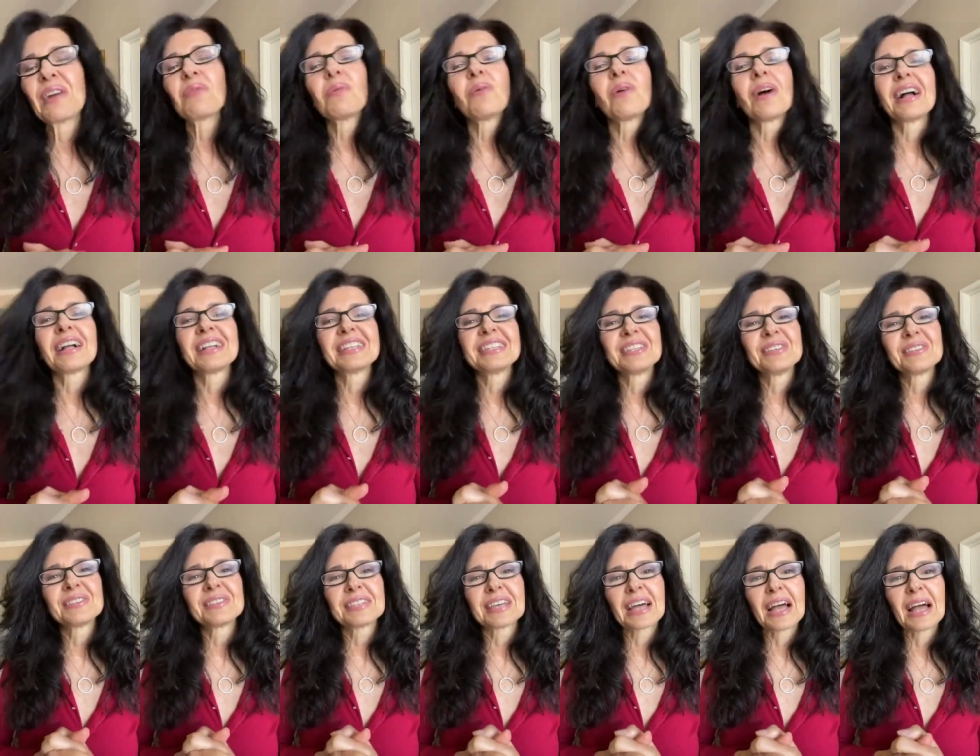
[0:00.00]
while
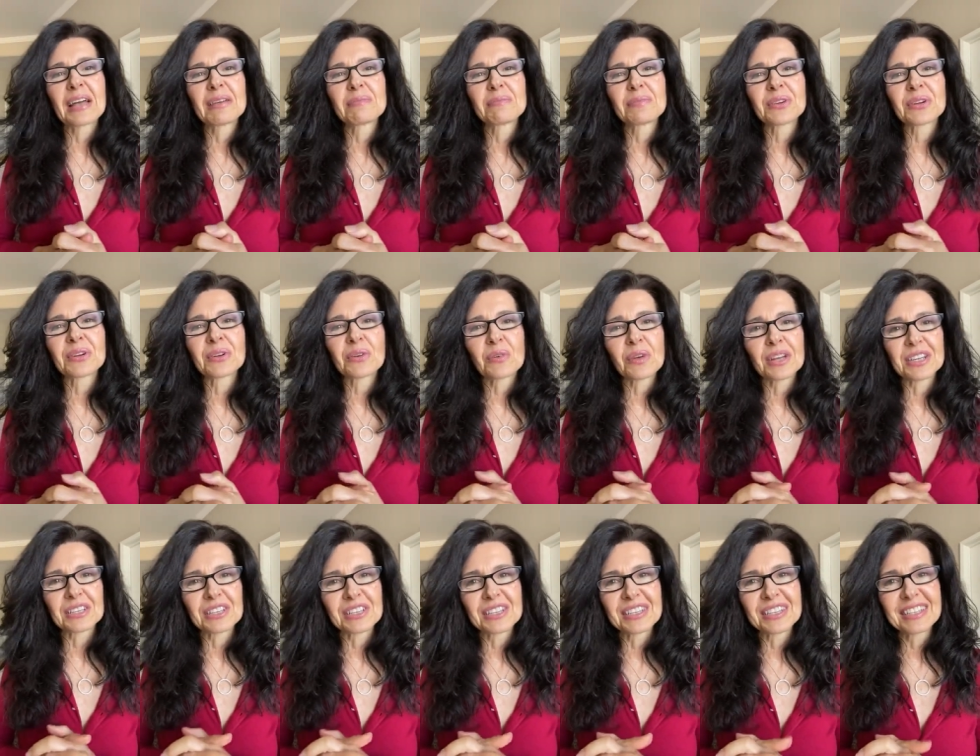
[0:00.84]
you type your
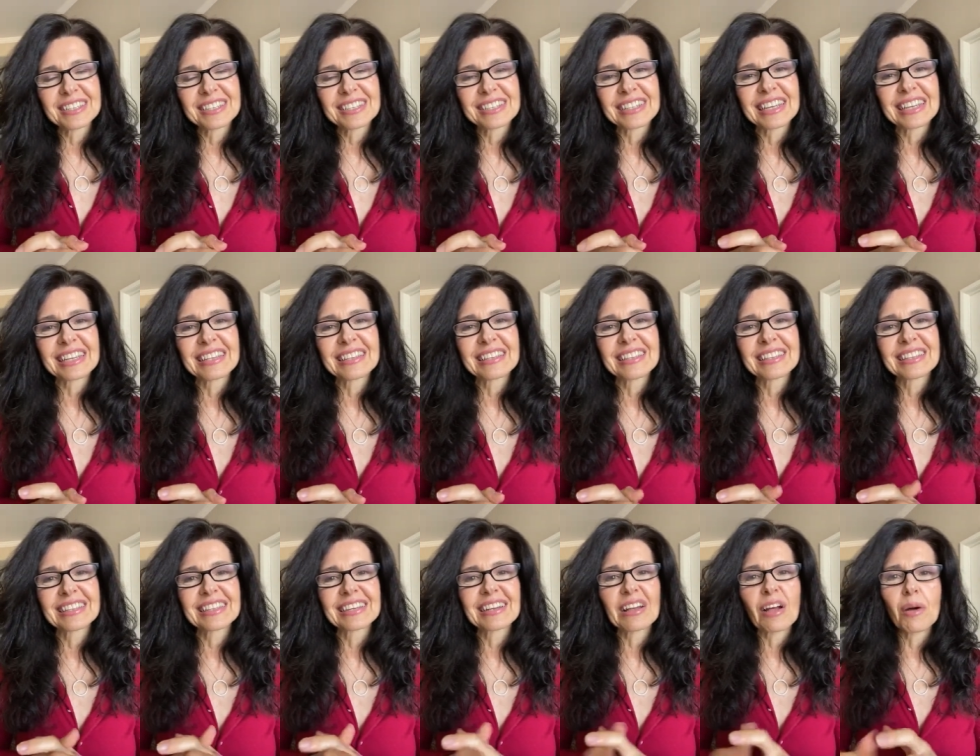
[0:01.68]
questions
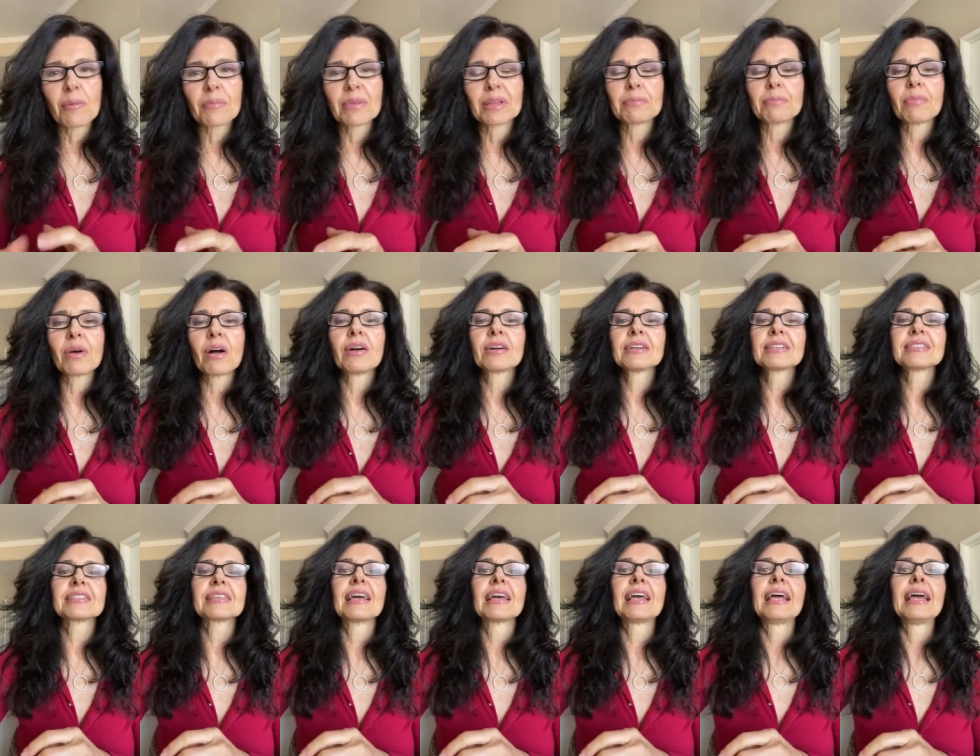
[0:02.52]
in the comment
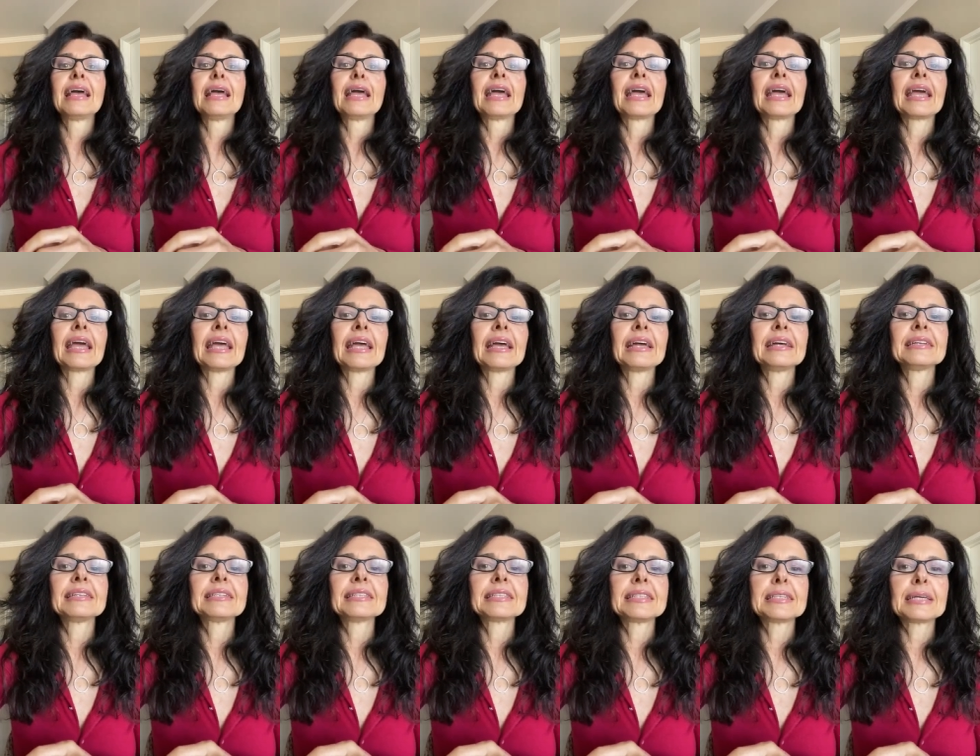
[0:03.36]
box
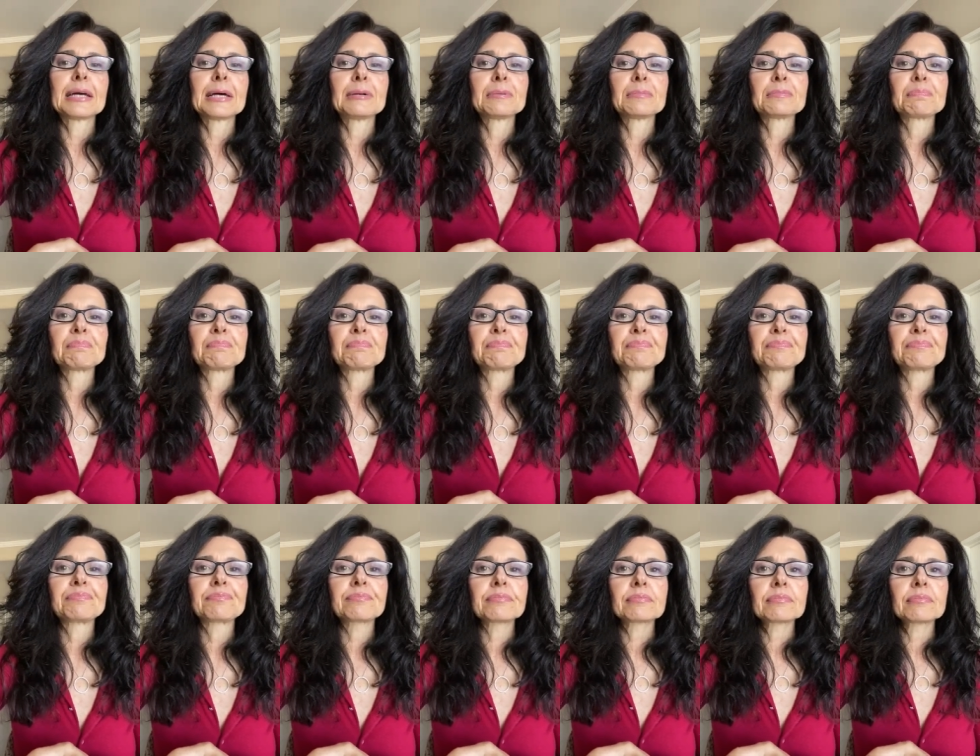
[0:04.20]
and
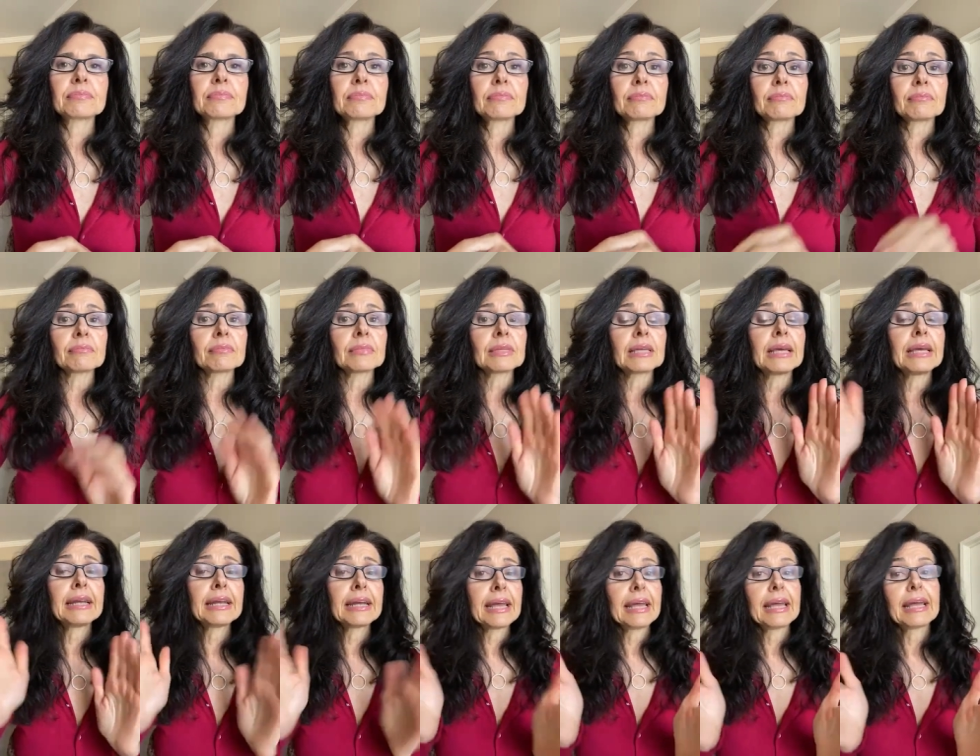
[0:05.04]
um,
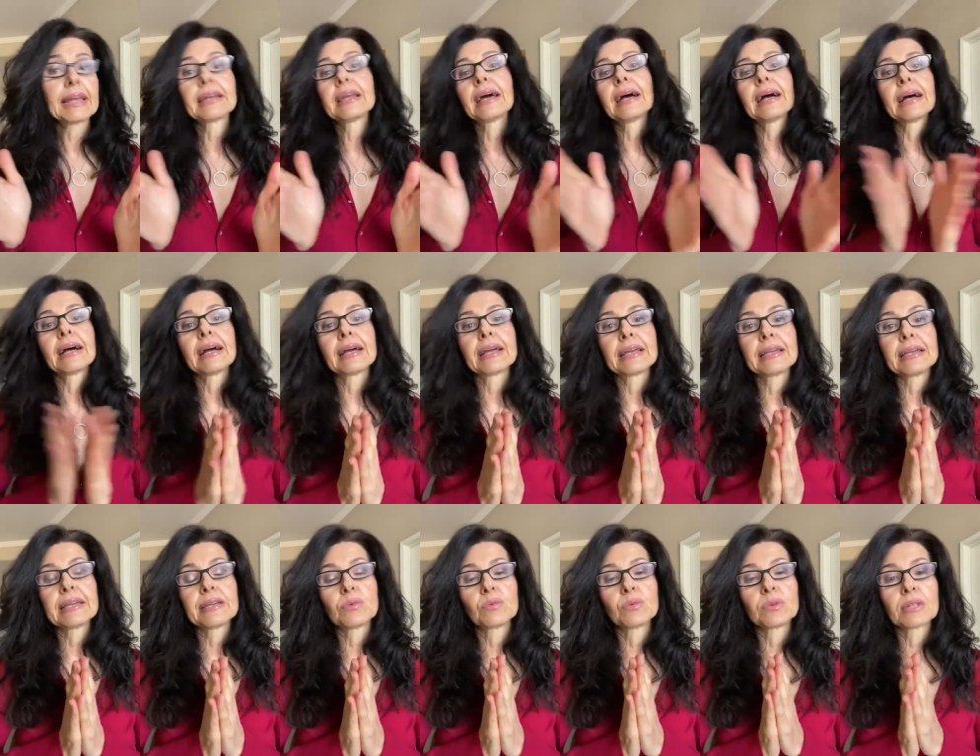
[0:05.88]
and again,
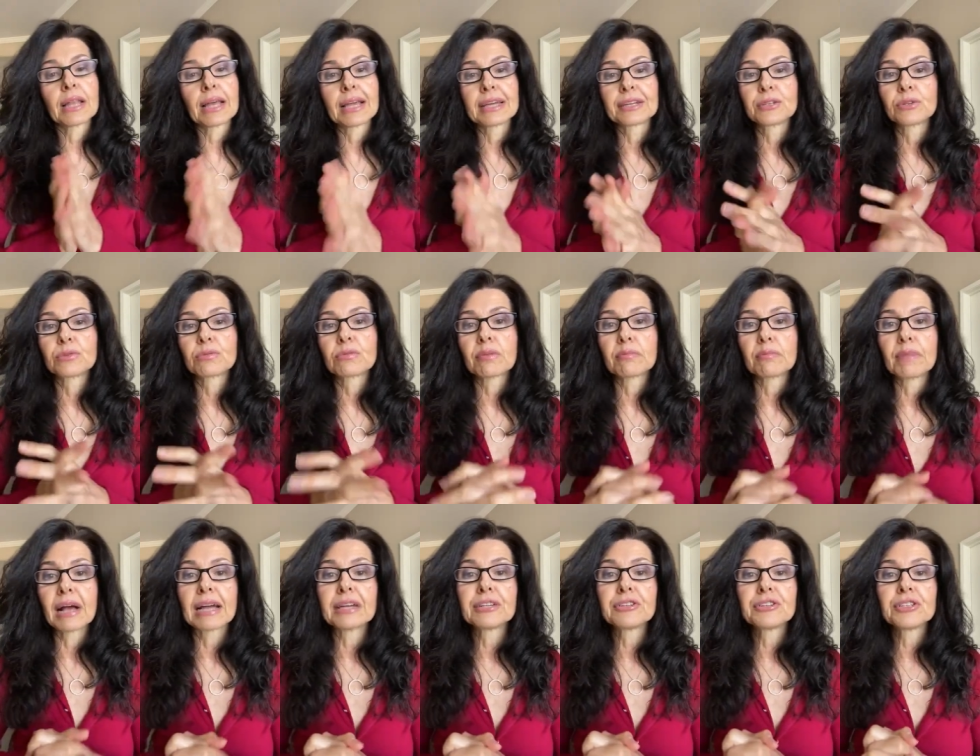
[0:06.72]
I would like to
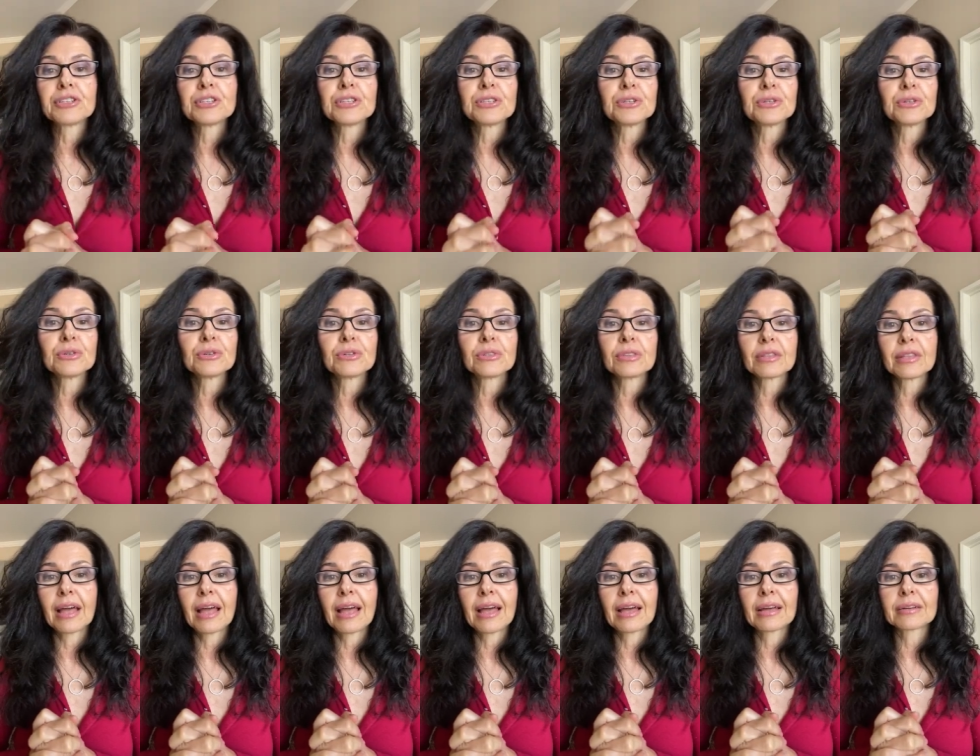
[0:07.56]
remind you
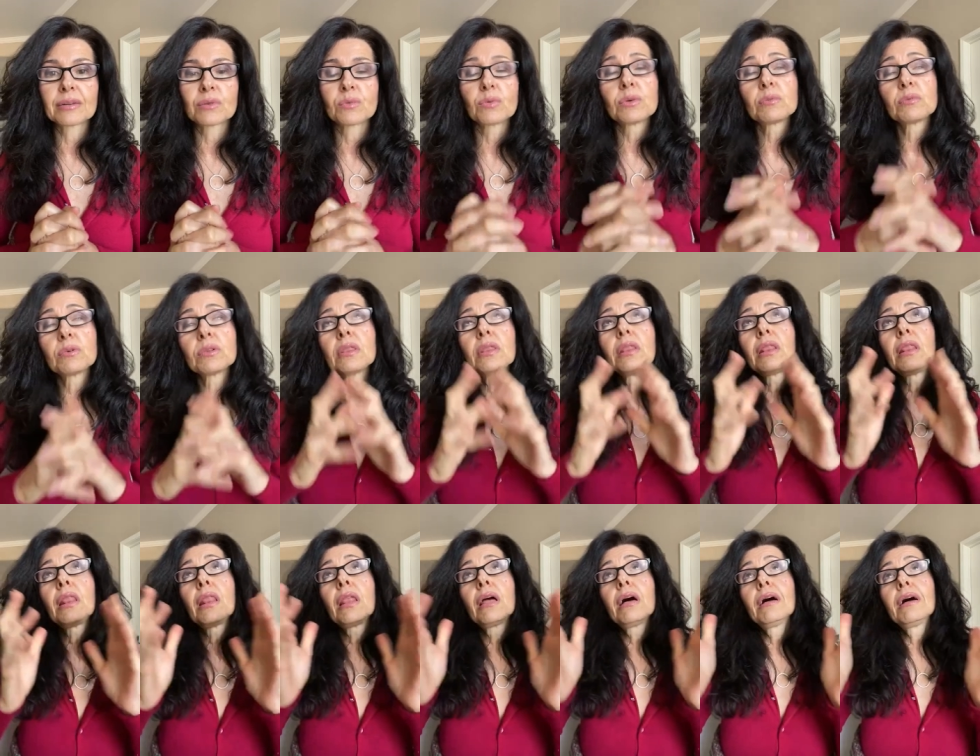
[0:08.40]
that we would
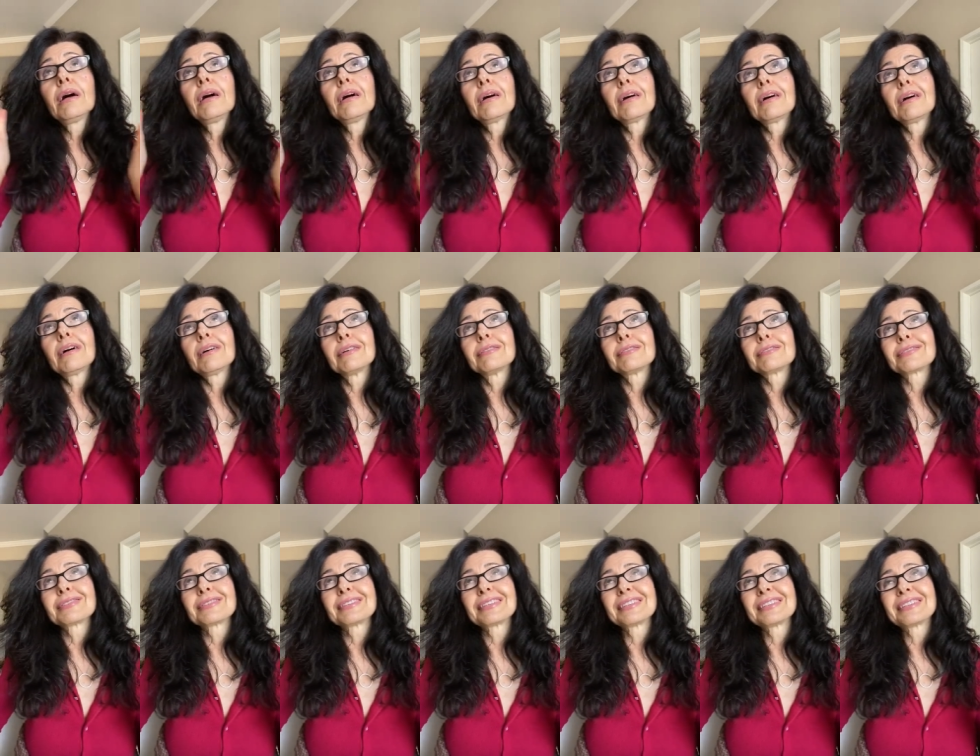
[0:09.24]

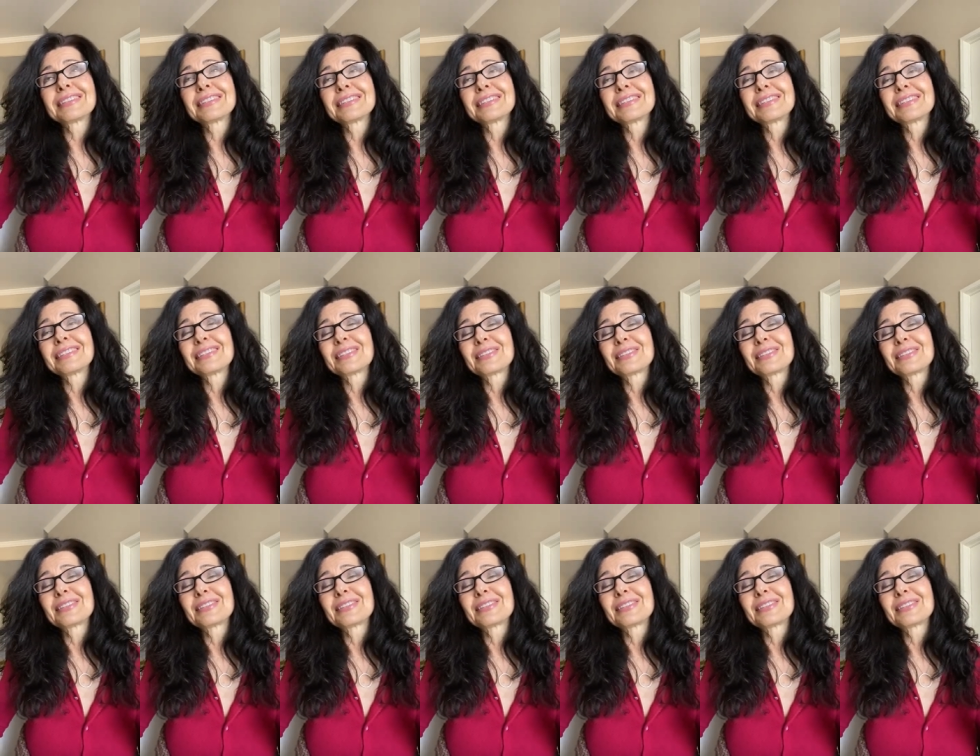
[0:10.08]
love